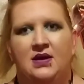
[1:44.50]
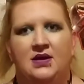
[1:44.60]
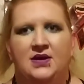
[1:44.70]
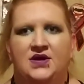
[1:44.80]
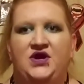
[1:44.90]

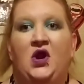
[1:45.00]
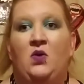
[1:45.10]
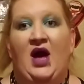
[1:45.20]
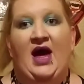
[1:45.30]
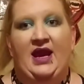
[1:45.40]
you know,
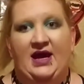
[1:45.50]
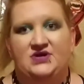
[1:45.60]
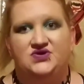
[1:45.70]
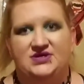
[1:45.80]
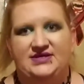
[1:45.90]
add
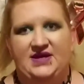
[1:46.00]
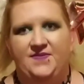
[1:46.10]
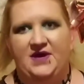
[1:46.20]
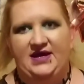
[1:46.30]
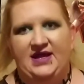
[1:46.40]
extra stuff
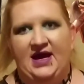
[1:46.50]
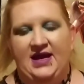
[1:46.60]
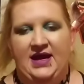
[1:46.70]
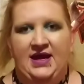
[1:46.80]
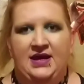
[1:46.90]
like that
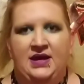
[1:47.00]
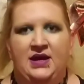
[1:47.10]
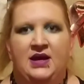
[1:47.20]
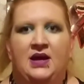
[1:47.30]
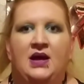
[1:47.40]
in.
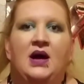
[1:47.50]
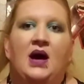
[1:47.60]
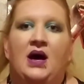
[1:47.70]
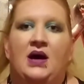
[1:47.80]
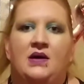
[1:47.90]

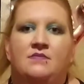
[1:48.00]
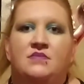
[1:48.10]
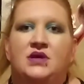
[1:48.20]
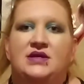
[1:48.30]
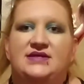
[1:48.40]
Um,
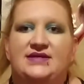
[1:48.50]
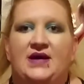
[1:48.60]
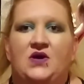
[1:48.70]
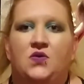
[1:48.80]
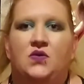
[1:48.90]

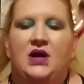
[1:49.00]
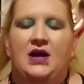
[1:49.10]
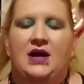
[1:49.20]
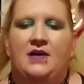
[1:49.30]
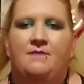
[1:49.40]
so,
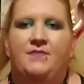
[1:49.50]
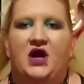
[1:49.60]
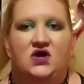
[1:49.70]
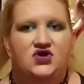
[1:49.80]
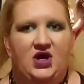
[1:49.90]
um, but
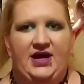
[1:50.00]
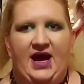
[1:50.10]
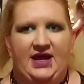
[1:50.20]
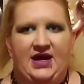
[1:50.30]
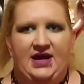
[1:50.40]
I'll try to
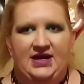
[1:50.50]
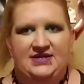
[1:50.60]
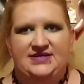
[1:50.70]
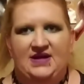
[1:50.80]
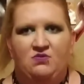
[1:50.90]
add that in
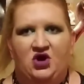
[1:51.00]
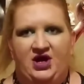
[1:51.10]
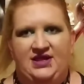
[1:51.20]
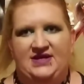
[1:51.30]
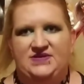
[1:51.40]
somewhere
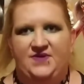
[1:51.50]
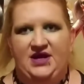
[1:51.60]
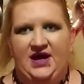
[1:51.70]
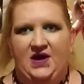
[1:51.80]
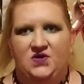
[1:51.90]
in this
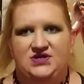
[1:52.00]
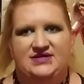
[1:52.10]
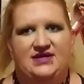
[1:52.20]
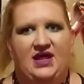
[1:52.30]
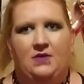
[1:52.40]
video just
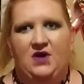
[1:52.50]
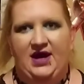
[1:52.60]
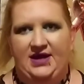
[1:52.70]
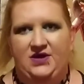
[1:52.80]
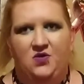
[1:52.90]
so that way
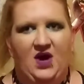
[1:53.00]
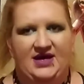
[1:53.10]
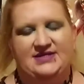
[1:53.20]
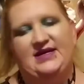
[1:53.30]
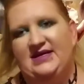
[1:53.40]
you
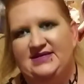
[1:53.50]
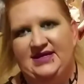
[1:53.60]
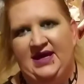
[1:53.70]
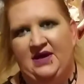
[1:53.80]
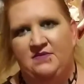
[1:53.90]
guys can see
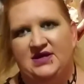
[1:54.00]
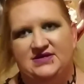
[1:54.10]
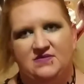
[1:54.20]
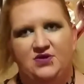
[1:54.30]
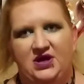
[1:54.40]
them because they're
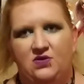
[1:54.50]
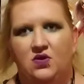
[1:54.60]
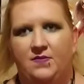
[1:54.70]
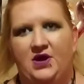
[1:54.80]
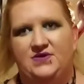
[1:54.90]
pretty cool
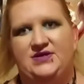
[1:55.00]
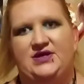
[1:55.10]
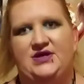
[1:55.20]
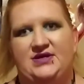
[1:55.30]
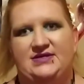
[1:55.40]

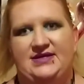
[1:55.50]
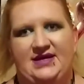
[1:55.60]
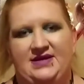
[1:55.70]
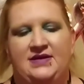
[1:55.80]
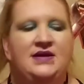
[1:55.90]
posters
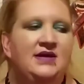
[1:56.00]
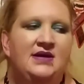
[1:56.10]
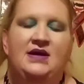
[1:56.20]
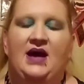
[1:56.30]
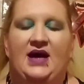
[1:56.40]
and
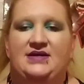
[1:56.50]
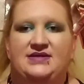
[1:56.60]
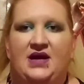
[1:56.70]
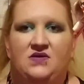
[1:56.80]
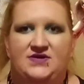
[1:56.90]
I just
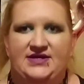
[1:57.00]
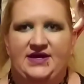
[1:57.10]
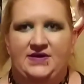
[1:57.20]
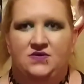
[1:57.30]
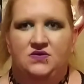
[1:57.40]
thought it was
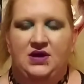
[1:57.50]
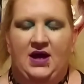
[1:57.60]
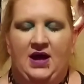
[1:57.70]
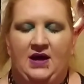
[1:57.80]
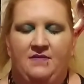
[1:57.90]
cute.
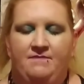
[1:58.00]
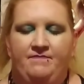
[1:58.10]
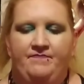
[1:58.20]
Um,